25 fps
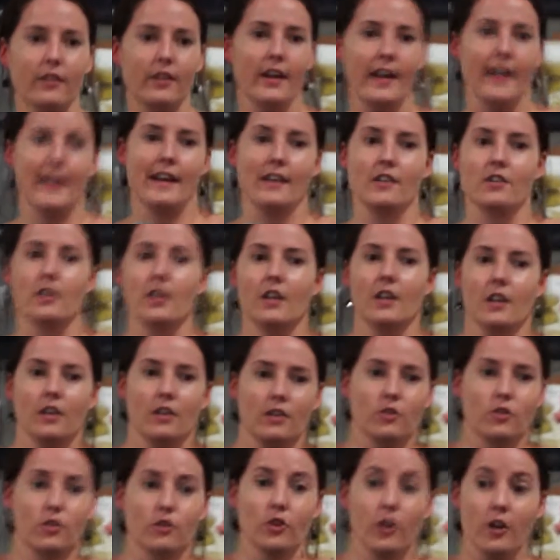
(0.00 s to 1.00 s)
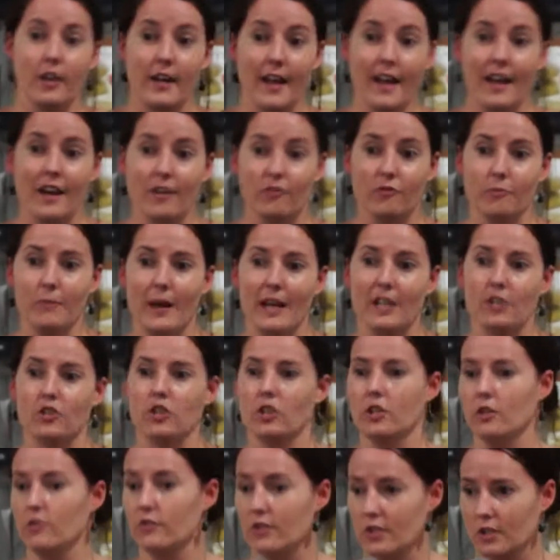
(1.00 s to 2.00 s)
and you don't have much,
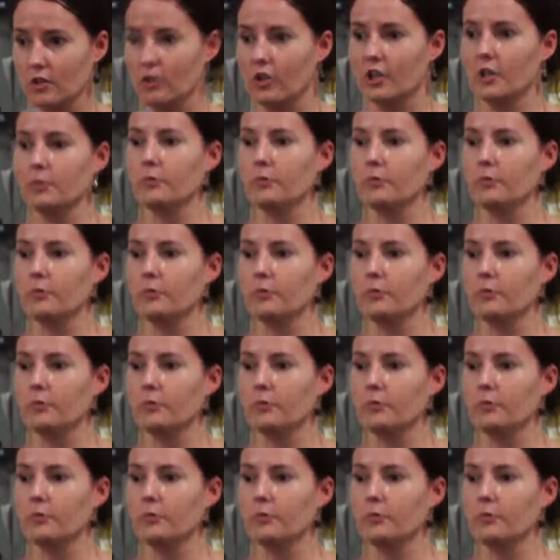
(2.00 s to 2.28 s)
and you've still got